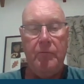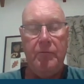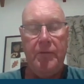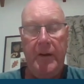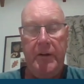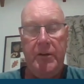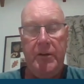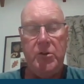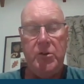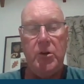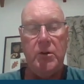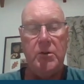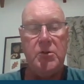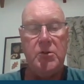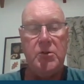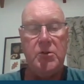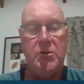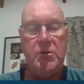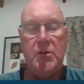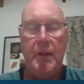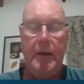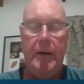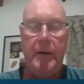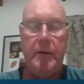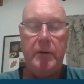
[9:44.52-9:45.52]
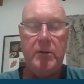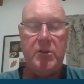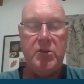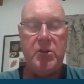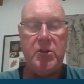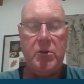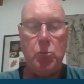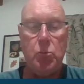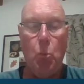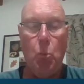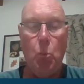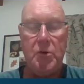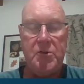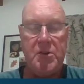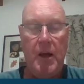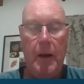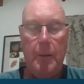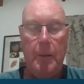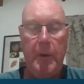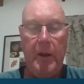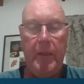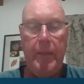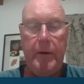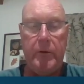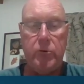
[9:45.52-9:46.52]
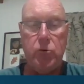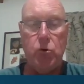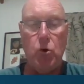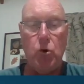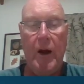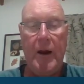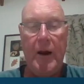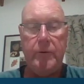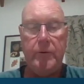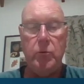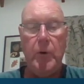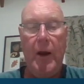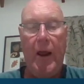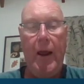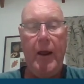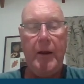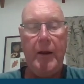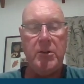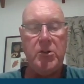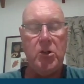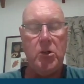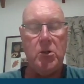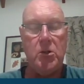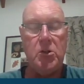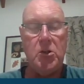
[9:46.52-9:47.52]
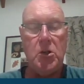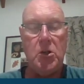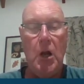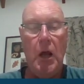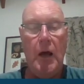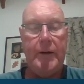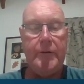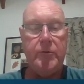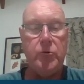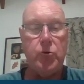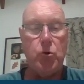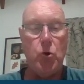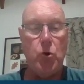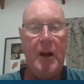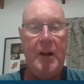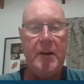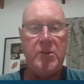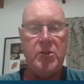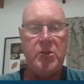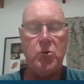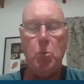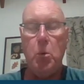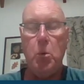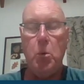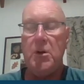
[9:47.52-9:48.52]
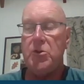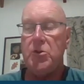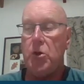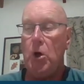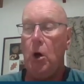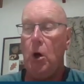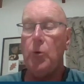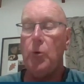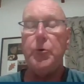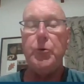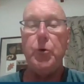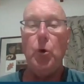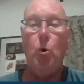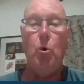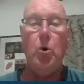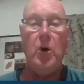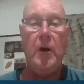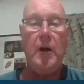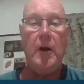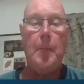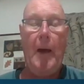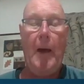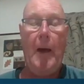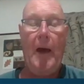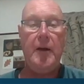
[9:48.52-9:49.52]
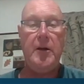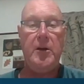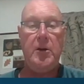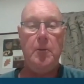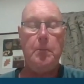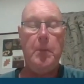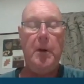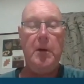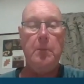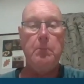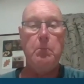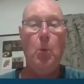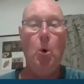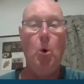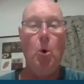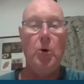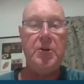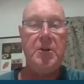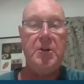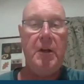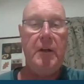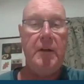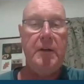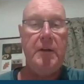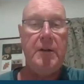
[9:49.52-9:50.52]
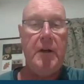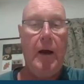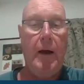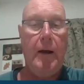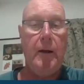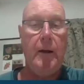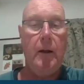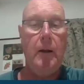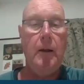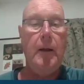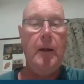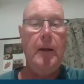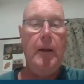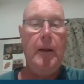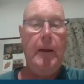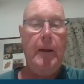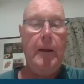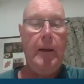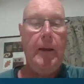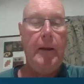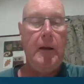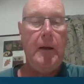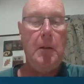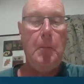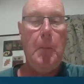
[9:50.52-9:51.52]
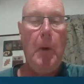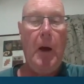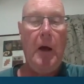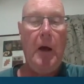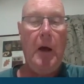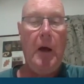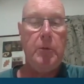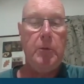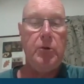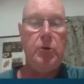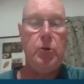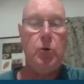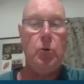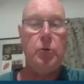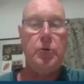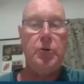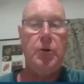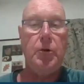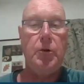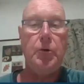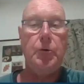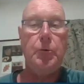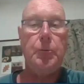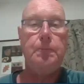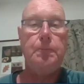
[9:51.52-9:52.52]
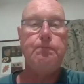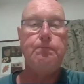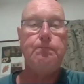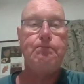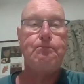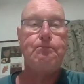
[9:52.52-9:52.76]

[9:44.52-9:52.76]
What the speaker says: features, then some of the drug reactions like DRESS, which I'll talk about a bit more detail in a moment or two.